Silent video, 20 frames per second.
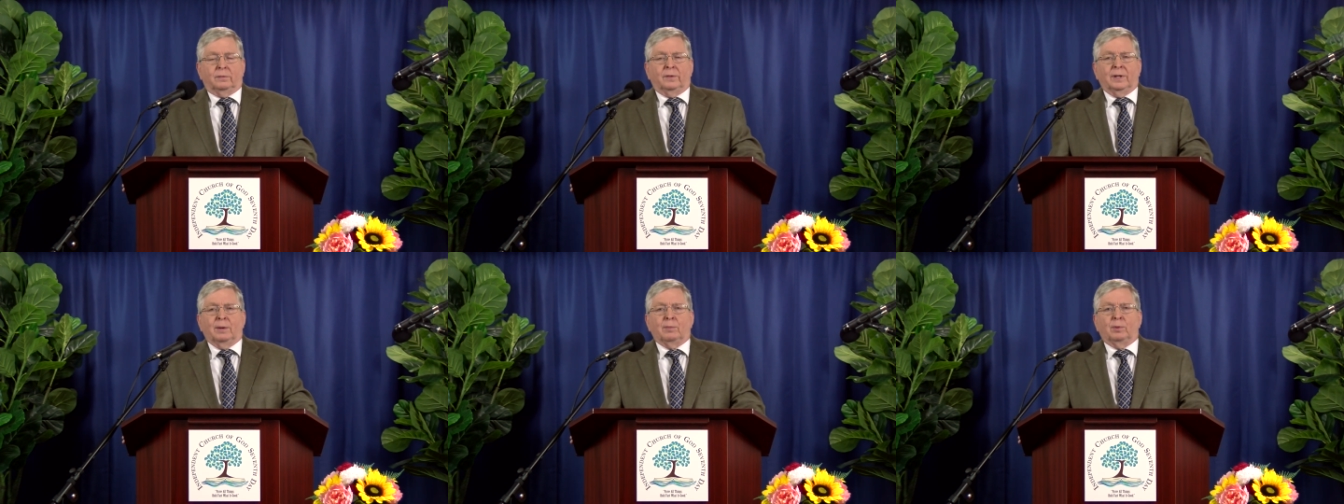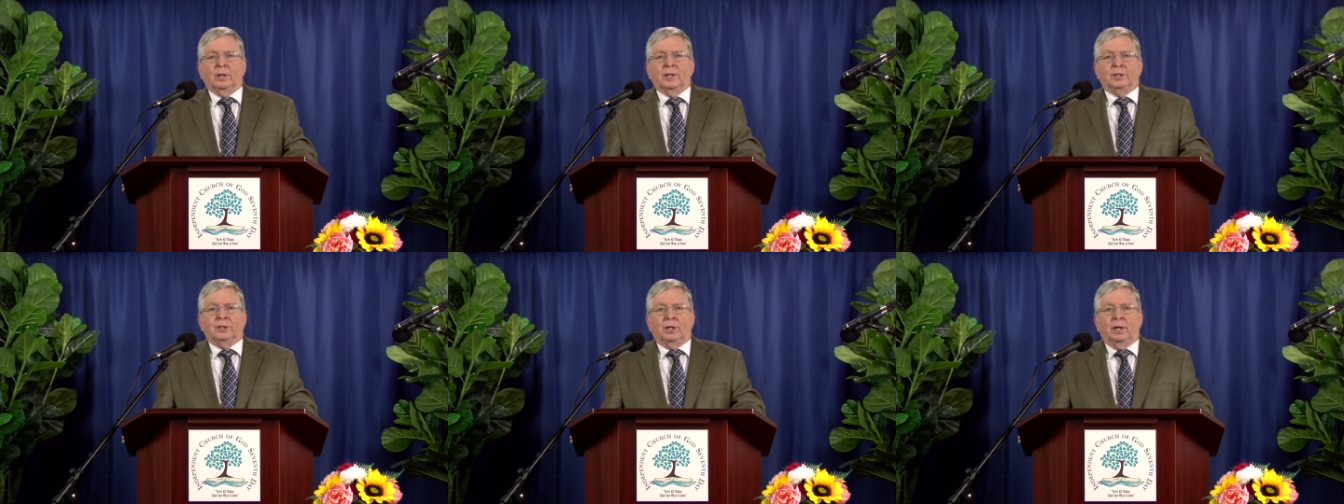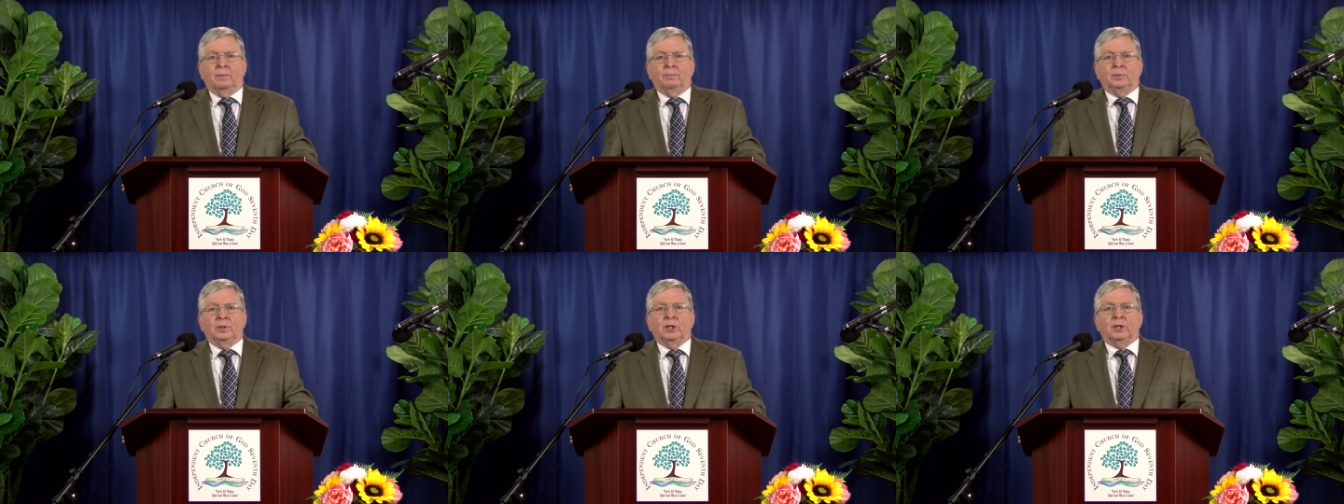that will
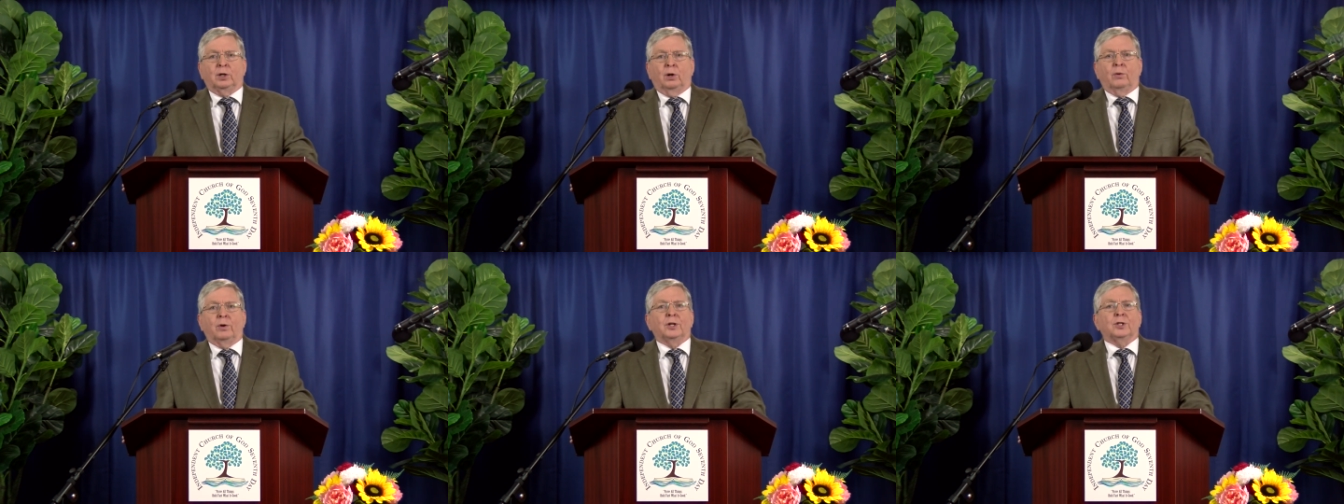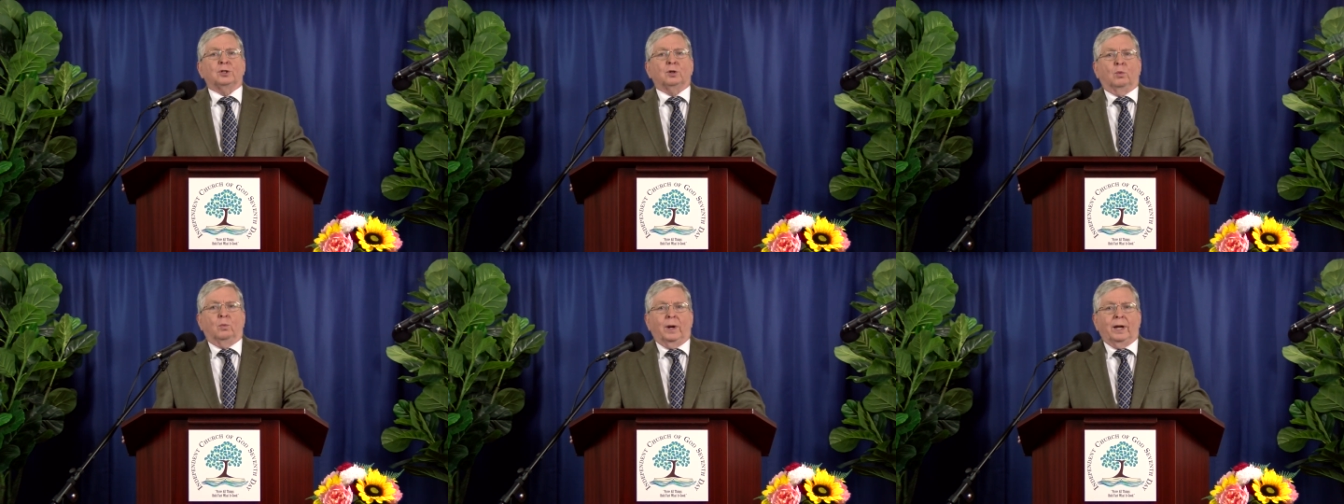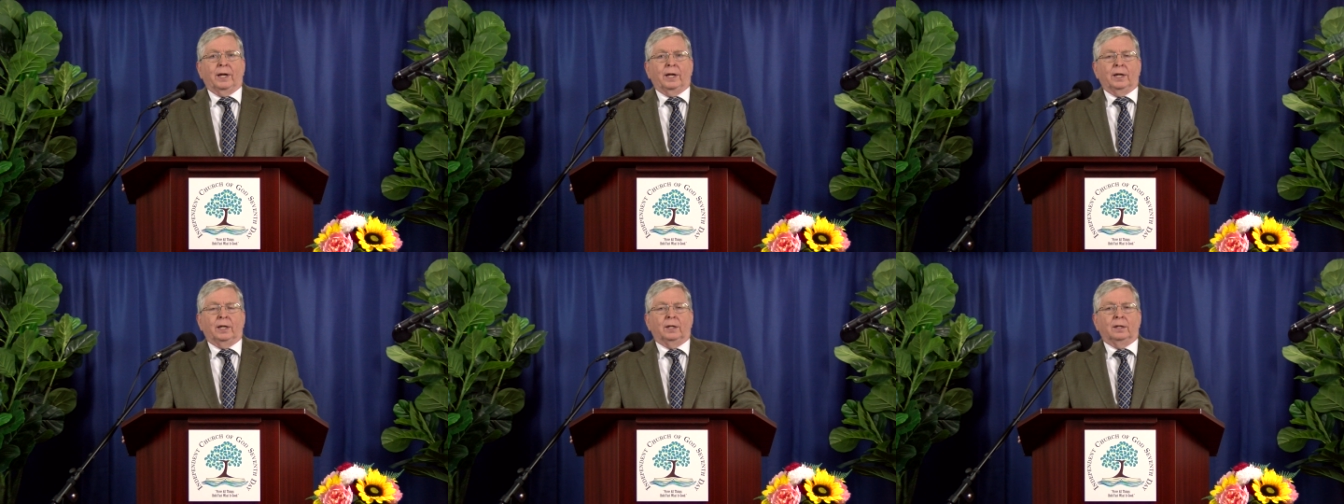attempt to turn us
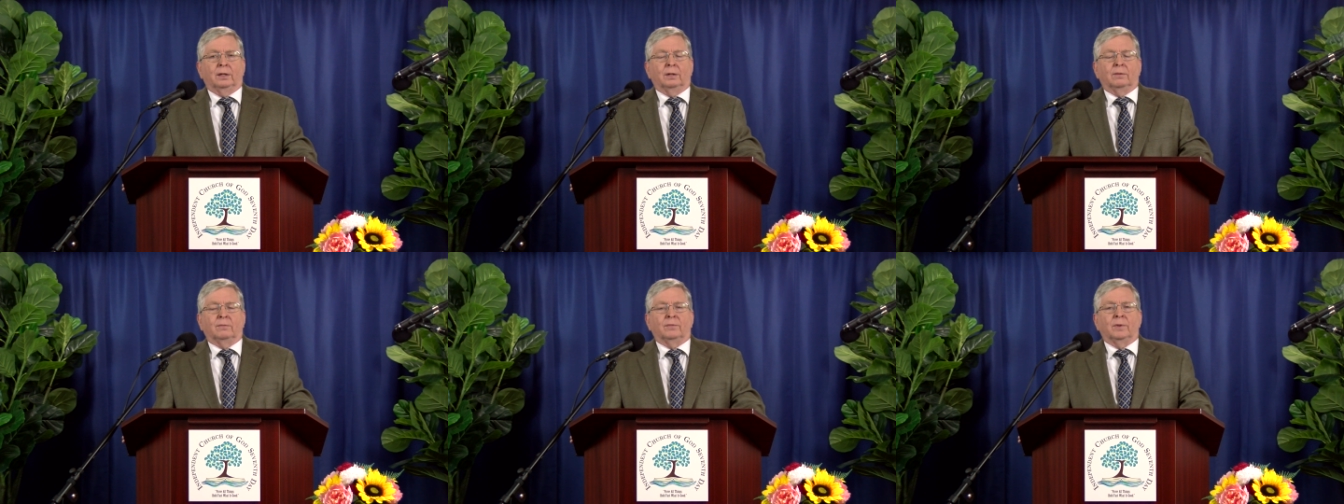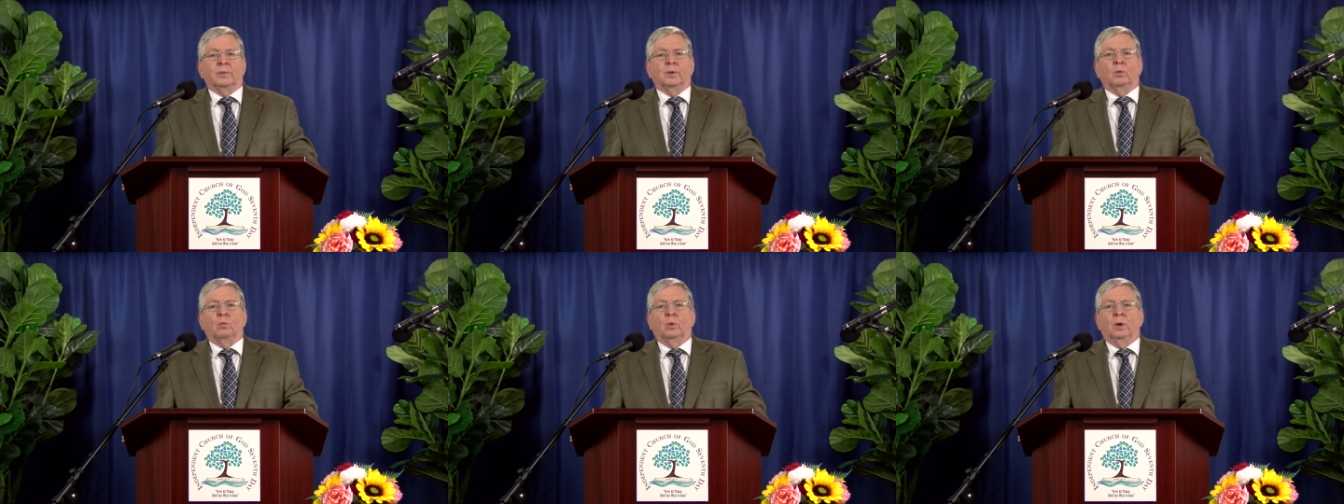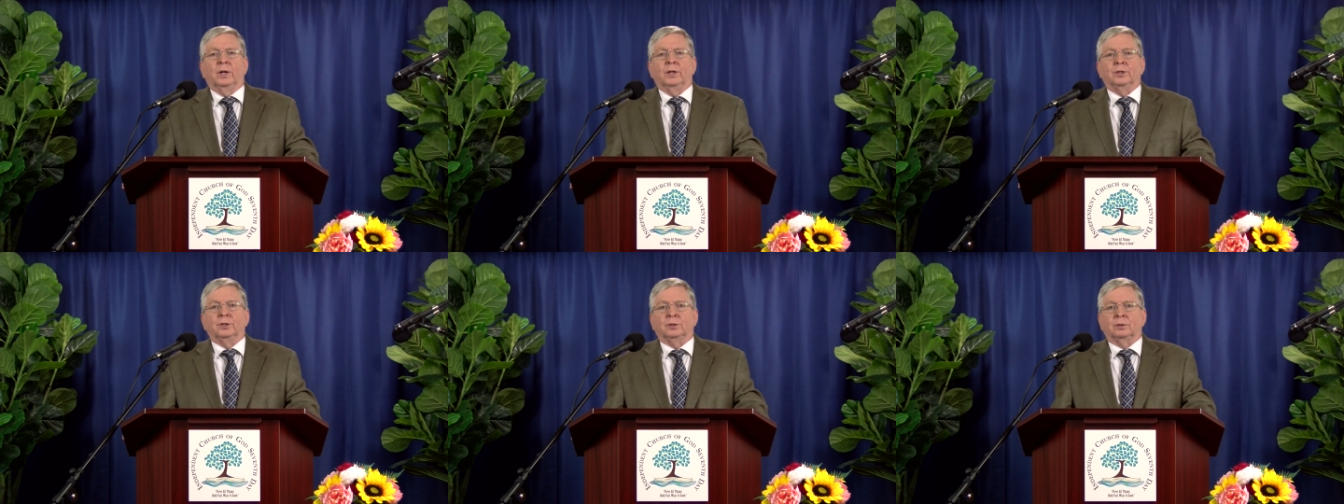away from the
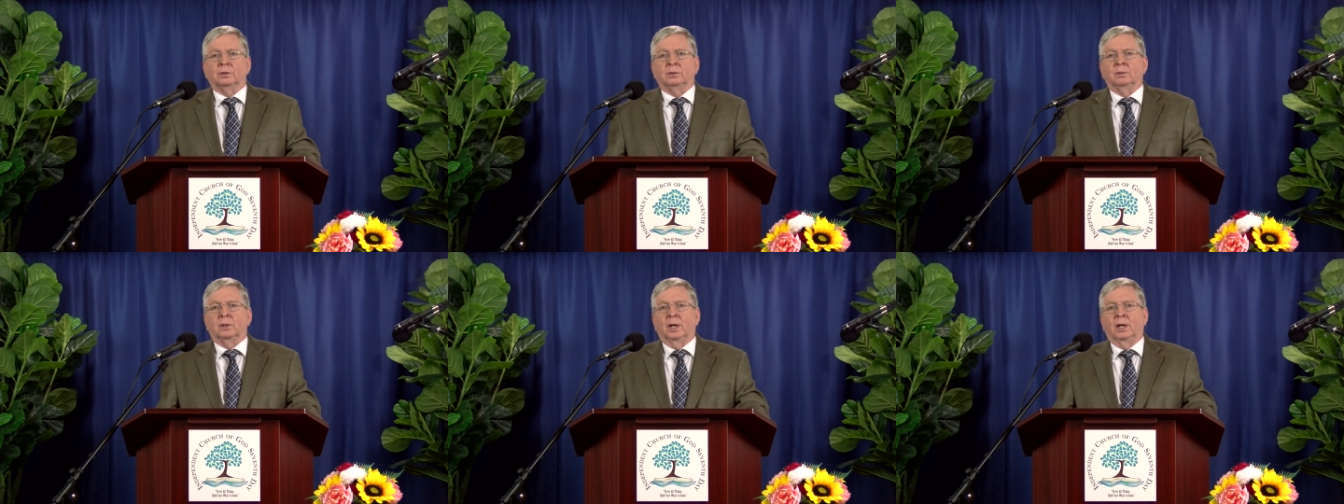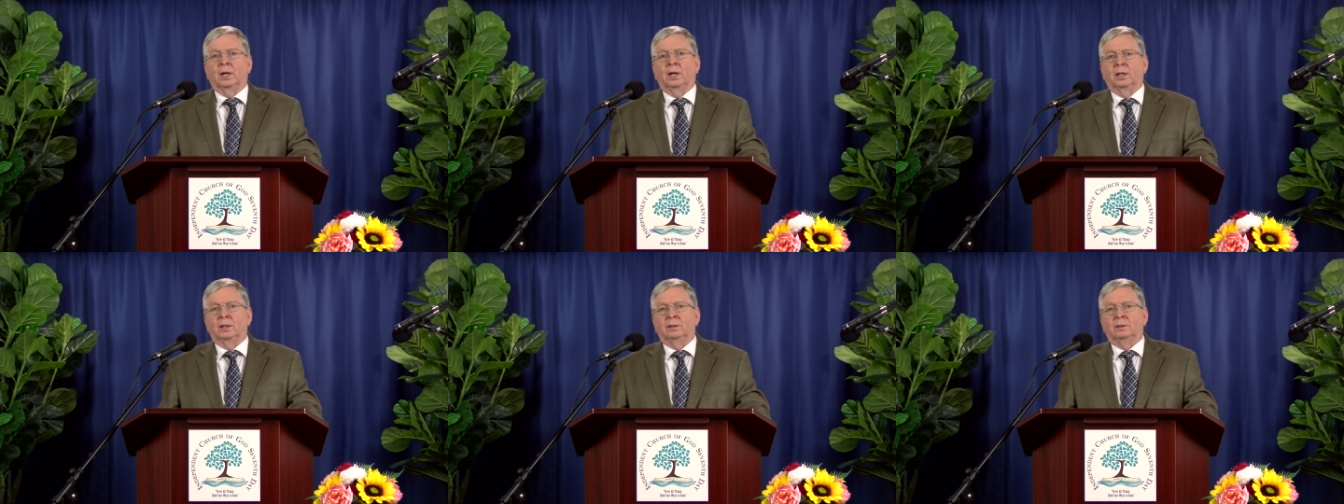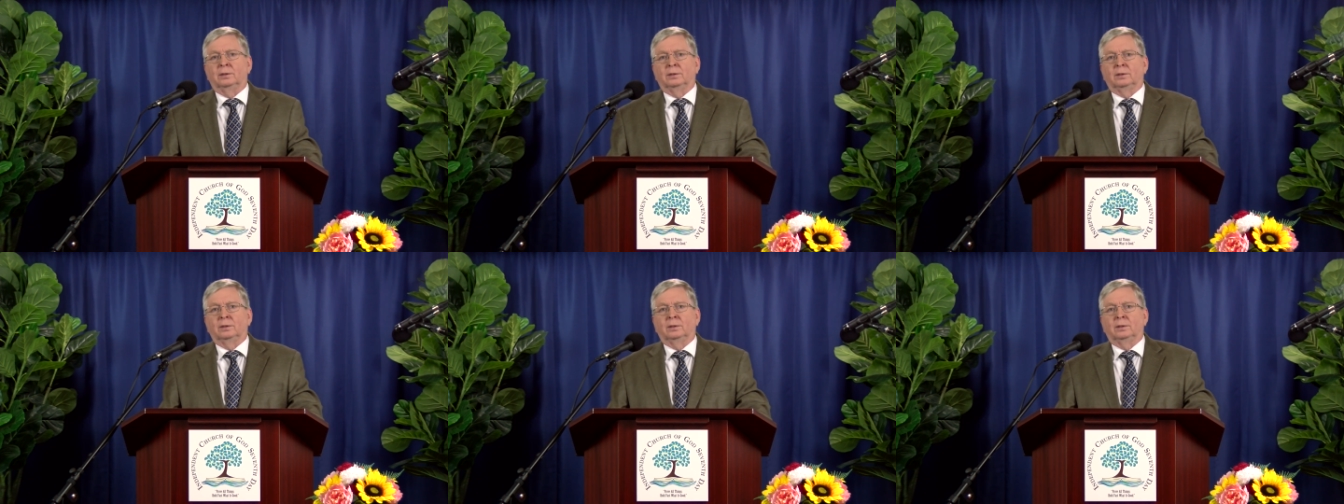one true God.